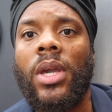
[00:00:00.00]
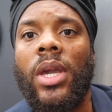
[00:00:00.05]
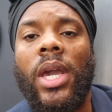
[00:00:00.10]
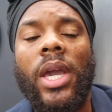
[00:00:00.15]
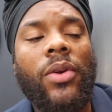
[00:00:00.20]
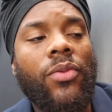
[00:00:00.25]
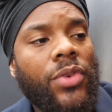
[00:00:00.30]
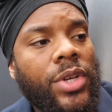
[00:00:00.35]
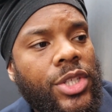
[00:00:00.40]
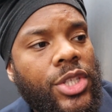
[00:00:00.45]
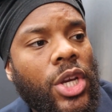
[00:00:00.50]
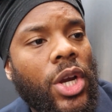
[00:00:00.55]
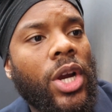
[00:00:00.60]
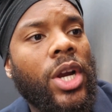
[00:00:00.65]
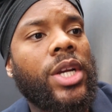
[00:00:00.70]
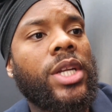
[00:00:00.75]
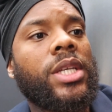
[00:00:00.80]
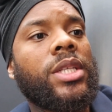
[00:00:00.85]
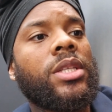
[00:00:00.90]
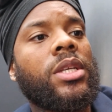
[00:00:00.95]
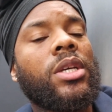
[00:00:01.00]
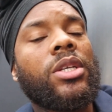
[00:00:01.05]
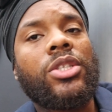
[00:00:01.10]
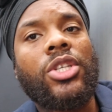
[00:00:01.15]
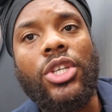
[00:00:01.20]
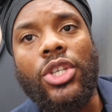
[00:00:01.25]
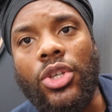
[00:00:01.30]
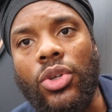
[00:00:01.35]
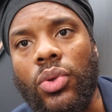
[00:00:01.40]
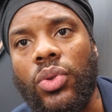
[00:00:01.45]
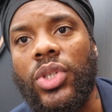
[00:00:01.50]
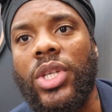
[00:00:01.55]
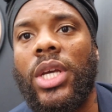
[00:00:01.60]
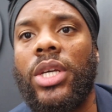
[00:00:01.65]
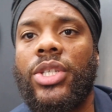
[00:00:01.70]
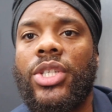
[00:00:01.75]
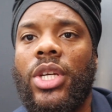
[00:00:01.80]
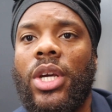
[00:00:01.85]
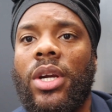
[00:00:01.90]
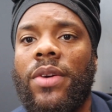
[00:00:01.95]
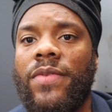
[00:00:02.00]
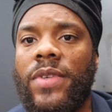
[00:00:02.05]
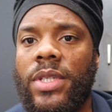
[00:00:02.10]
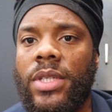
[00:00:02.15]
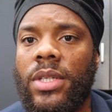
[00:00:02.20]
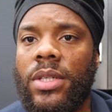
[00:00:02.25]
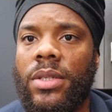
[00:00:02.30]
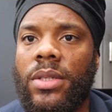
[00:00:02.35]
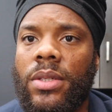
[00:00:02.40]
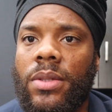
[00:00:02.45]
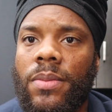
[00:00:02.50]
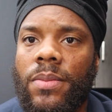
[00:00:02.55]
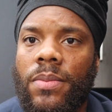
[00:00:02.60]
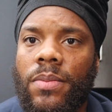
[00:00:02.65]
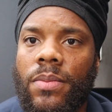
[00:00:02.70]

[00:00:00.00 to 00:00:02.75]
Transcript: and returning to use their services.